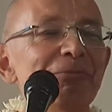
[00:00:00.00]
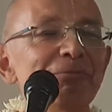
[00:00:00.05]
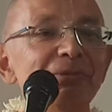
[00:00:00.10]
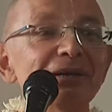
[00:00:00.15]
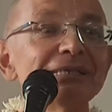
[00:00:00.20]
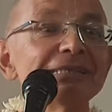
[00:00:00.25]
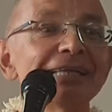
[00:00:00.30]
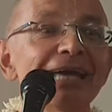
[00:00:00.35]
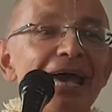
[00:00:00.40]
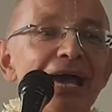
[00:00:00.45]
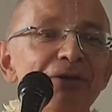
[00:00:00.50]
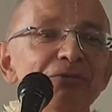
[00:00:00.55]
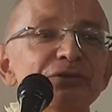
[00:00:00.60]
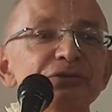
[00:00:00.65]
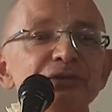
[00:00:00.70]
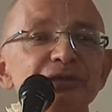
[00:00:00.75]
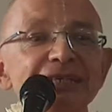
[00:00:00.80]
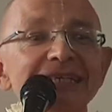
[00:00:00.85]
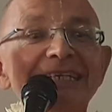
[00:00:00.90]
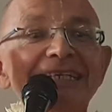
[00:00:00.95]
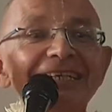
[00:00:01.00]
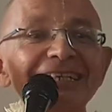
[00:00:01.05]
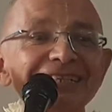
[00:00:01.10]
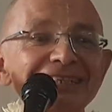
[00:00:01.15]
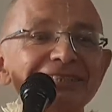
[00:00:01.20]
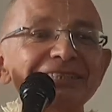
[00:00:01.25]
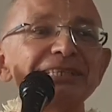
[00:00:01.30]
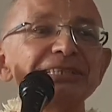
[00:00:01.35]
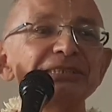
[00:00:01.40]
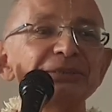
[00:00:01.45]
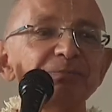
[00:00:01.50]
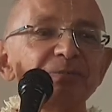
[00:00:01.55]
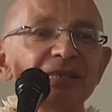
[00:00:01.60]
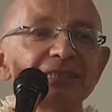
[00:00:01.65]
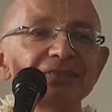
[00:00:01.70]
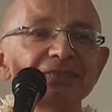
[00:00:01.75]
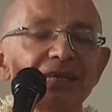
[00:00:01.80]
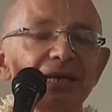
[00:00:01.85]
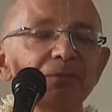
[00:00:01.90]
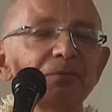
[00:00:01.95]
But we were hearing this
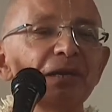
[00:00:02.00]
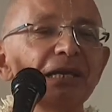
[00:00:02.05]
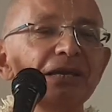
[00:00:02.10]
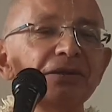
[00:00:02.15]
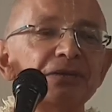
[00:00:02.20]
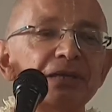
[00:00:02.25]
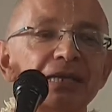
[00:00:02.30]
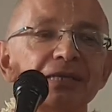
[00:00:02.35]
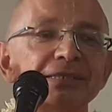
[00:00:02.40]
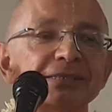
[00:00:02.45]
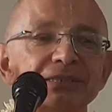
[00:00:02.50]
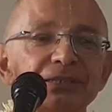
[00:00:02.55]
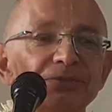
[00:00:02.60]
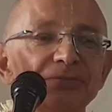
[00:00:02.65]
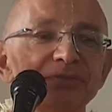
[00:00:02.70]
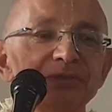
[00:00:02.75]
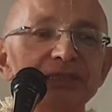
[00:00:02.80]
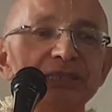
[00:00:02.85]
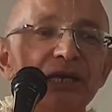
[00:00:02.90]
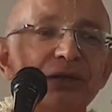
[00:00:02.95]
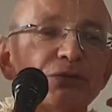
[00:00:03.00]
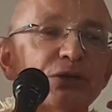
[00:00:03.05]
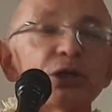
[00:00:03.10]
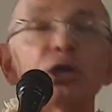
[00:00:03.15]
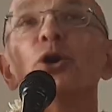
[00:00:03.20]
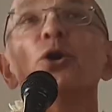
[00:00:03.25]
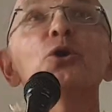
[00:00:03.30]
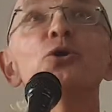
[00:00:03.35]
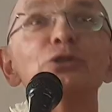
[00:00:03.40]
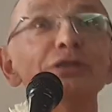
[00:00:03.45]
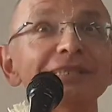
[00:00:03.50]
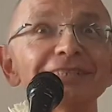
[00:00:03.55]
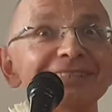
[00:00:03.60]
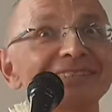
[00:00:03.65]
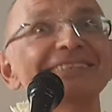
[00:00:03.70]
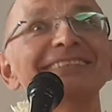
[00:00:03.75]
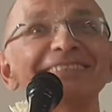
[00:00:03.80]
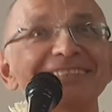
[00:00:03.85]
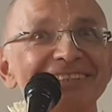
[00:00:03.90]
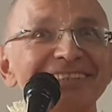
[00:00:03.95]
pastime as if we never heard
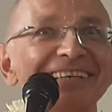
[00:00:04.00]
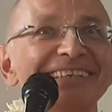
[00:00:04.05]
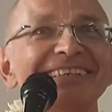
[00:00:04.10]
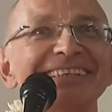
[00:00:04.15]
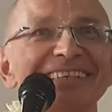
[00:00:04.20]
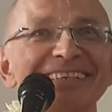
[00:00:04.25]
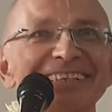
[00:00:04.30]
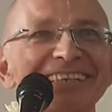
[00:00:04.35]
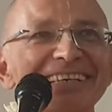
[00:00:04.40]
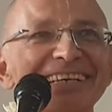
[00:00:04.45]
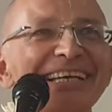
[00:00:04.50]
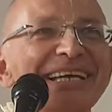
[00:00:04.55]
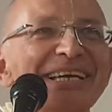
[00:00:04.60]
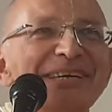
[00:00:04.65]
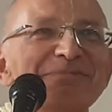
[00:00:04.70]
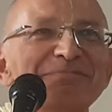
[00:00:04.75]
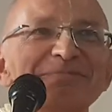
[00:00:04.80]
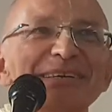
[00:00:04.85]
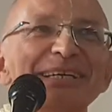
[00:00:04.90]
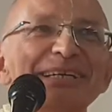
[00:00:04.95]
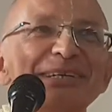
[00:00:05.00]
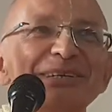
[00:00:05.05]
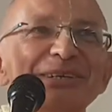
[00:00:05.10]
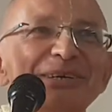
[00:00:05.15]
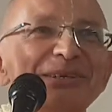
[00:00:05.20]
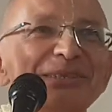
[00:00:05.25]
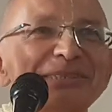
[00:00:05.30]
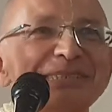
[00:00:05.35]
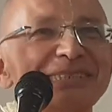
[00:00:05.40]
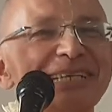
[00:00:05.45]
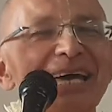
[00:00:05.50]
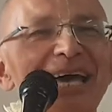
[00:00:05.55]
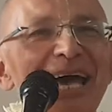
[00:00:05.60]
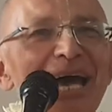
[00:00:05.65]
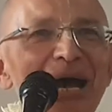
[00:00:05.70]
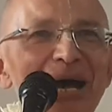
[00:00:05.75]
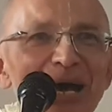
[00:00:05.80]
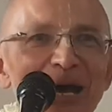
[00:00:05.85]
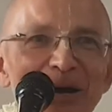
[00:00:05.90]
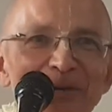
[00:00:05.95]
this, because
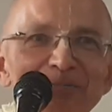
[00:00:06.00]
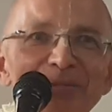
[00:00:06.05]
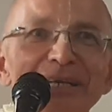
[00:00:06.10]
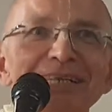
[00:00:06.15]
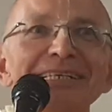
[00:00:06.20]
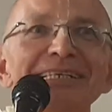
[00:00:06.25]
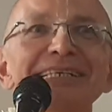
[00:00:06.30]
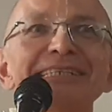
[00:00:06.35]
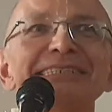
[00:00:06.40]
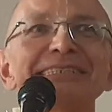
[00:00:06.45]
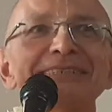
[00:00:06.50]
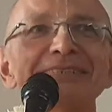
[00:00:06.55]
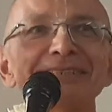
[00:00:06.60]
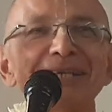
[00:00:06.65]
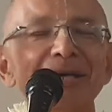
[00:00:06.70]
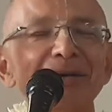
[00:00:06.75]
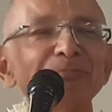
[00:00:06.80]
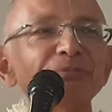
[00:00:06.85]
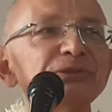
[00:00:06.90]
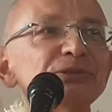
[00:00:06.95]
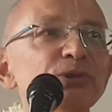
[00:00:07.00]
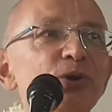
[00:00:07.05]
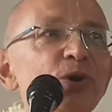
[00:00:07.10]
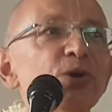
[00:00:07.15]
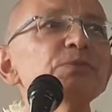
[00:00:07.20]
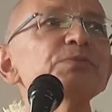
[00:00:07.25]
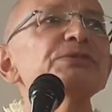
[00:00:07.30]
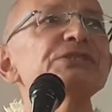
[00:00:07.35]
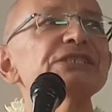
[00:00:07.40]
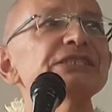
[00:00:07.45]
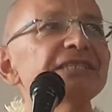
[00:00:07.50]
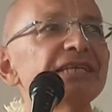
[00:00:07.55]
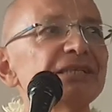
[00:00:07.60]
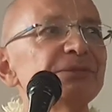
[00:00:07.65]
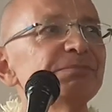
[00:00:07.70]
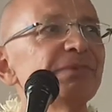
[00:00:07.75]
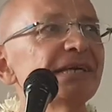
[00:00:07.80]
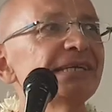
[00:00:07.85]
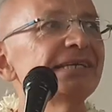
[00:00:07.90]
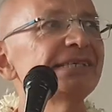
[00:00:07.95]
by his absorption
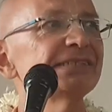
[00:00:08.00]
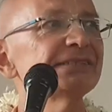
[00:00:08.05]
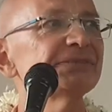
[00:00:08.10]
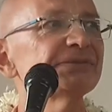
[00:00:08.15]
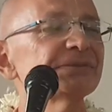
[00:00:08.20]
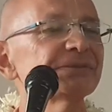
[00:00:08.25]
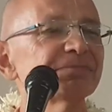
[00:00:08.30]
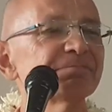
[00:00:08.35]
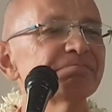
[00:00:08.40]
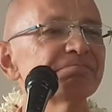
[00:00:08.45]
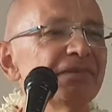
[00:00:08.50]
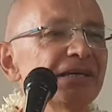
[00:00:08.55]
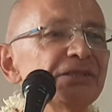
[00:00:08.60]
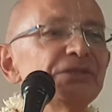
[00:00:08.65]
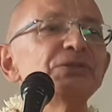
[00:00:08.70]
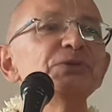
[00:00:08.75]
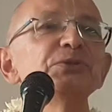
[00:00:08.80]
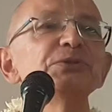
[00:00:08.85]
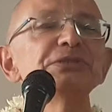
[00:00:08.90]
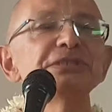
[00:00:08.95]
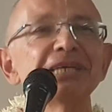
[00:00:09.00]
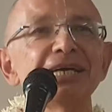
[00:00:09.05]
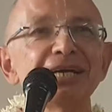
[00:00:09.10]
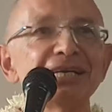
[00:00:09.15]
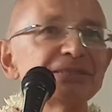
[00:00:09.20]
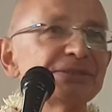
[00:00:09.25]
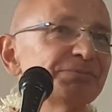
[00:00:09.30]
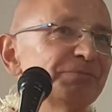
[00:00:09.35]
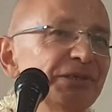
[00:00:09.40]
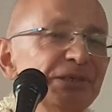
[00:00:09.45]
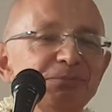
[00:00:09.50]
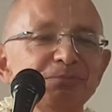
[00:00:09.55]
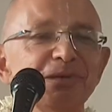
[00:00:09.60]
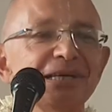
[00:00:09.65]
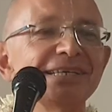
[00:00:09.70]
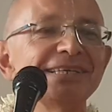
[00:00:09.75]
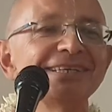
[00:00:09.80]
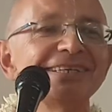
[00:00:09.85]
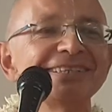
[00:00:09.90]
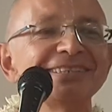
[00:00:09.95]
and by his enthusiasm and
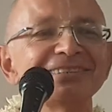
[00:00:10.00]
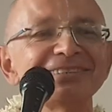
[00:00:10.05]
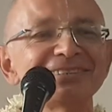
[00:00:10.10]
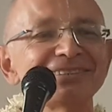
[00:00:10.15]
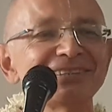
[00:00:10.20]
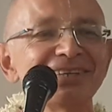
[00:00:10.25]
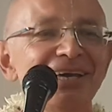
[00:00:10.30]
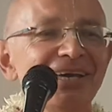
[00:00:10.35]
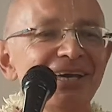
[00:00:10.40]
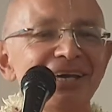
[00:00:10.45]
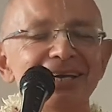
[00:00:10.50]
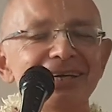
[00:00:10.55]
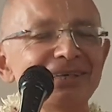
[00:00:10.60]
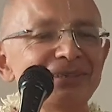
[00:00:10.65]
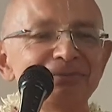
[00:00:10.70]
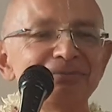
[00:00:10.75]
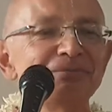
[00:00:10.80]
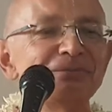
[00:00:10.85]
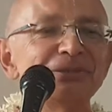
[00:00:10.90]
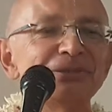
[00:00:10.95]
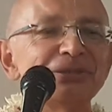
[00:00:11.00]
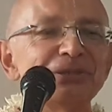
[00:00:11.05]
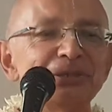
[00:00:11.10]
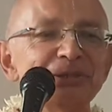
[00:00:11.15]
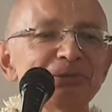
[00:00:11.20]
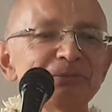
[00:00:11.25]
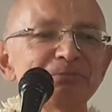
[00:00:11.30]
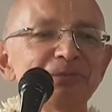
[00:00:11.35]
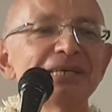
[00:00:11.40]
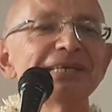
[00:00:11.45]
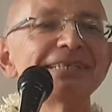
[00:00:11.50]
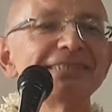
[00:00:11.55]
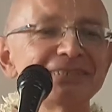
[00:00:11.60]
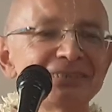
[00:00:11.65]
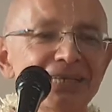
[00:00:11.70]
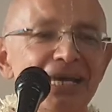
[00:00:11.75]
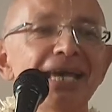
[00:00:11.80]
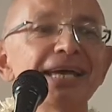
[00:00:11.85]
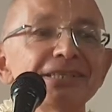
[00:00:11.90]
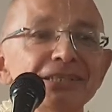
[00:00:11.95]
by his, you know, by
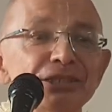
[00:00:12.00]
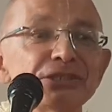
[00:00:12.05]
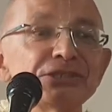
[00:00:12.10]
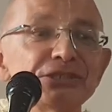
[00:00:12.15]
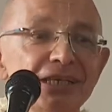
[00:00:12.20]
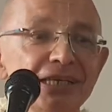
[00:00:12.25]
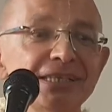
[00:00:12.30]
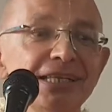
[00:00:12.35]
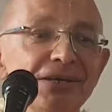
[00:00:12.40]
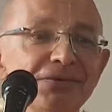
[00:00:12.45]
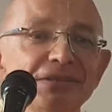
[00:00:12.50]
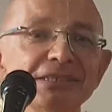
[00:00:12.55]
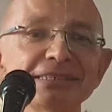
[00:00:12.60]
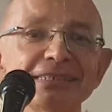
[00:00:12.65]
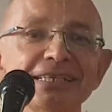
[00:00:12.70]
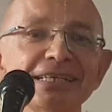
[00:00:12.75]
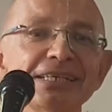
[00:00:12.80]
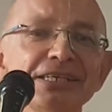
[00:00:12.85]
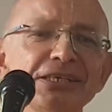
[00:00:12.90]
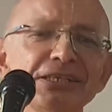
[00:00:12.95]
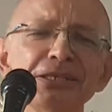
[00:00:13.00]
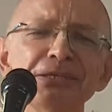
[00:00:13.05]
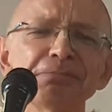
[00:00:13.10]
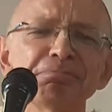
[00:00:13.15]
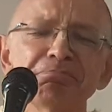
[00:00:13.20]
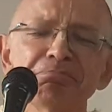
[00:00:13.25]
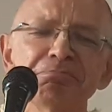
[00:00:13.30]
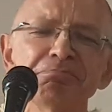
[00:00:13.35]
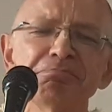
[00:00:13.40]
his energy and everything, he